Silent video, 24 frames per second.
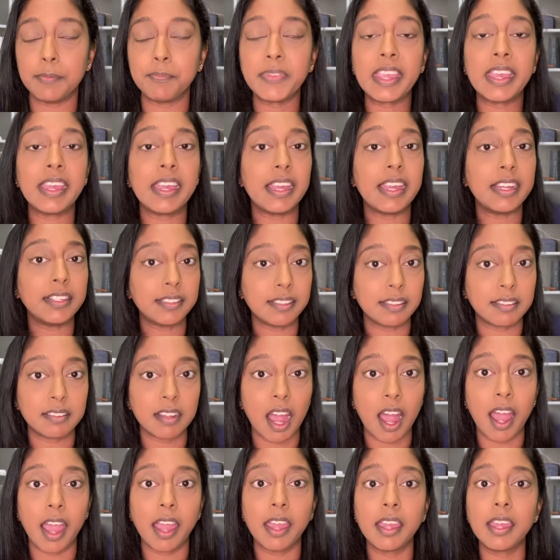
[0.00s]
It does
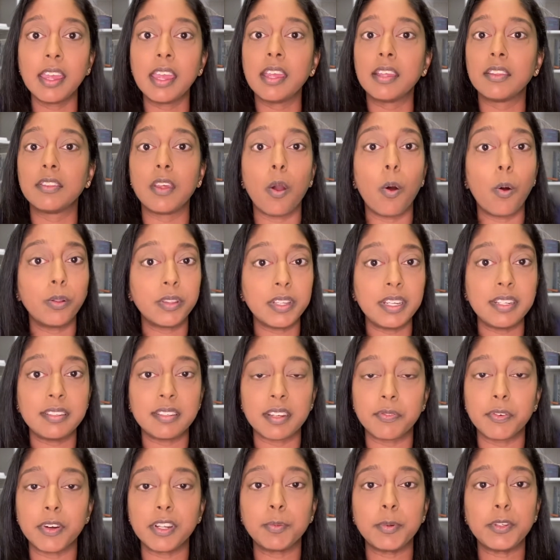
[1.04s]
not. The only difference
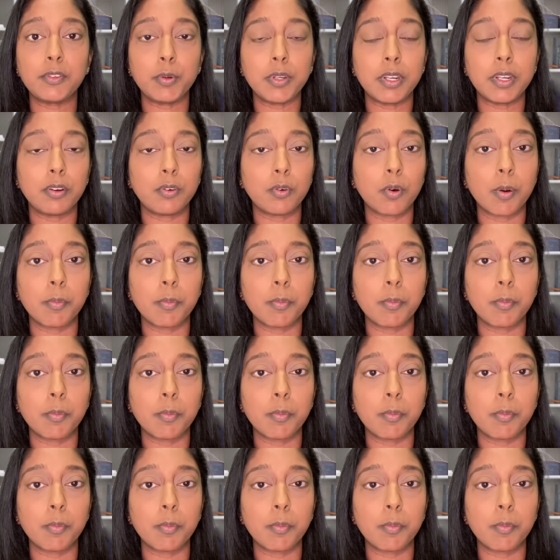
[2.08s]
between a normal